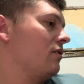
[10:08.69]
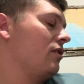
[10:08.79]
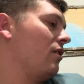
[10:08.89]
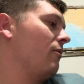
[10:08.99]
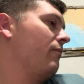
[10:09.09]

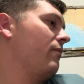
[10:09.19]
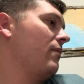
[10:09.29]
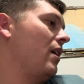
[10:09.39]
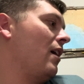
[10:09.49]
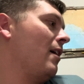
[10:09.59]
So
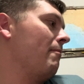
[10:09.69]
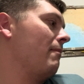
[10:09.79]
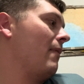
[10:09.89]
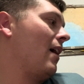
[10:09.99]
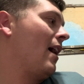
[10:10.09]

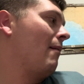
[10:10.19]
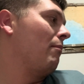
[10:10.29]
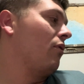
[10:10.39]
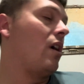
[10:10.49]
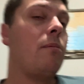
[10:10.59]
I'm
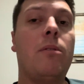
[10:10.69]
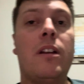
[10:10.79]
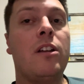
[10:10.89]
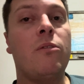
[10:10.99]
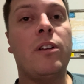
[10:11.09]
probably
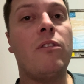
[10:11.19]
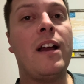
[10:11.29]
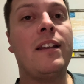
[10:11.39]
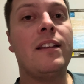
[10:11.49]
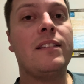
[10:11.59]
gonna
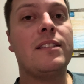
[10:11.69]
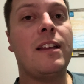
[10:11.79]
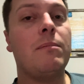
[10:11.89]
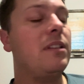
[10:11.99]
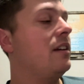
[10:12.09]
re-ride that
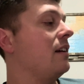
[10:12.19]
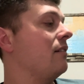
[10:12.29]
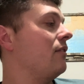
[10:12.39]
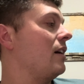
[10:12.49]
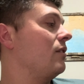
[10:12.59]
same thing
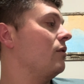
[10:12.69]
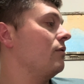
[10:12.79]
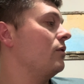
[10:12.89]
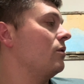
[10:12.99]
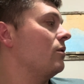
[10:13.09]
if I do the
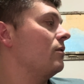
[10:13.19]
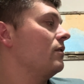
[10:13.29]
full.